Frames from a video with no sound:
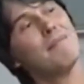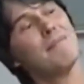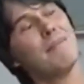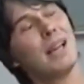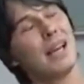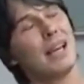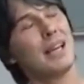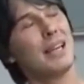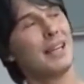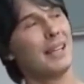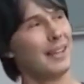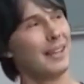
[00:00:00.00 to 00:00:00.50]

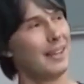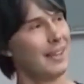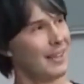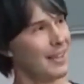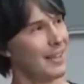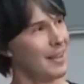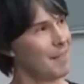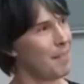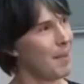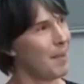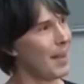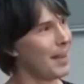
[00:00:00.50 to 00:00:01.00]
million
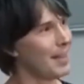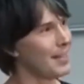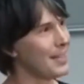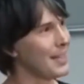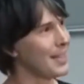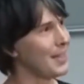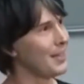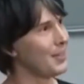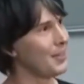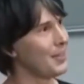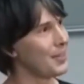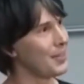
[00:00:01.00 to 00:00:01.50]

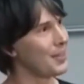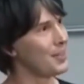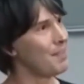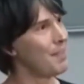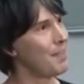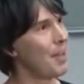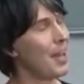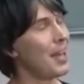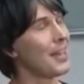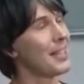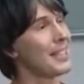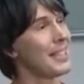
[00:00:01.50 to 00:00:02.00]
particles
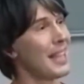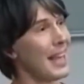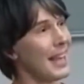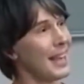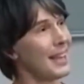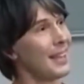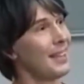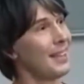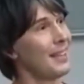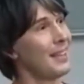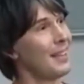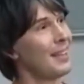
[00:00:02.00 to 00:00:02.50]
per
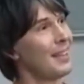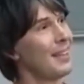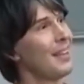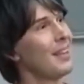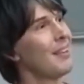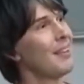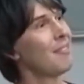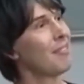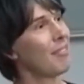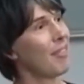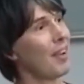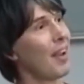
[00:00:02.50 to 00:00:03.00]
second
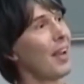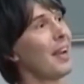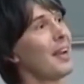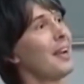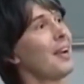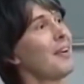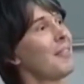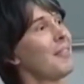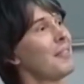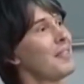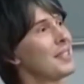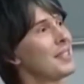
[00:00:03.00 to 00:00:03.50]
fly
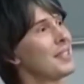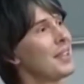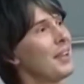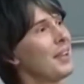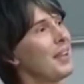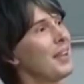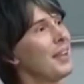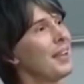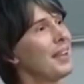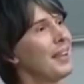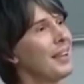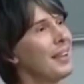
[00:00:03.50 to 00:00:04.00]
off the
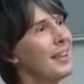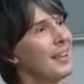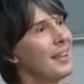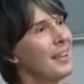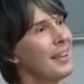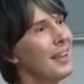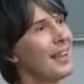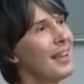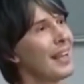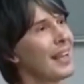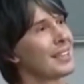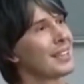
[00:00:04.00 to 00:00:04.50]
sun,
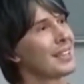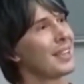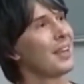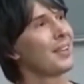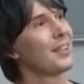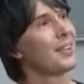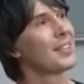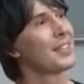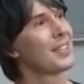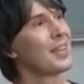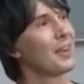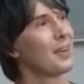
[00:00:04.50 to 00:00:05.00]
and that's
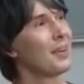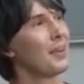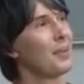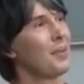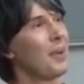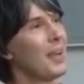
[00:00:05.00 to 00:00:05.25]
called the solar